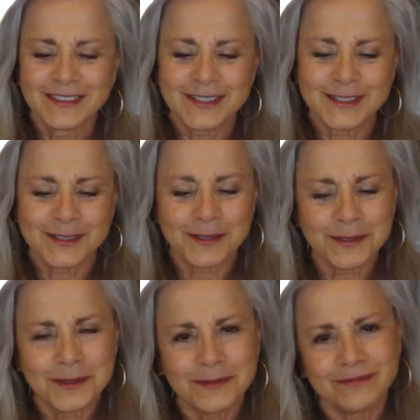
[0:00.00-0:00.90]

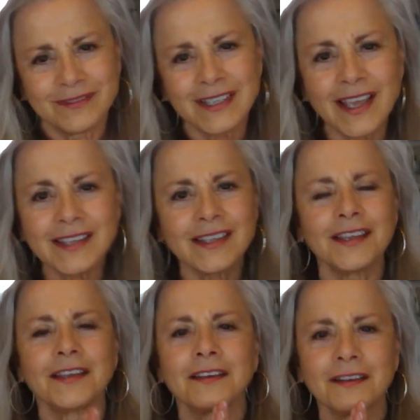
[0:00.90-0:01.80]
So take
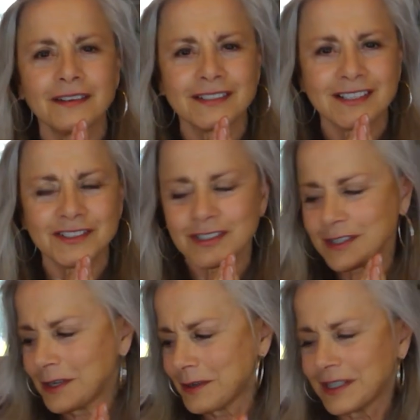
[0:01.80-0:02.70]
care,
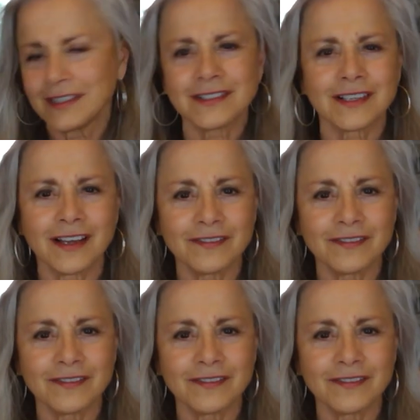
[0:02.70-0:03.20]
Sagittarians.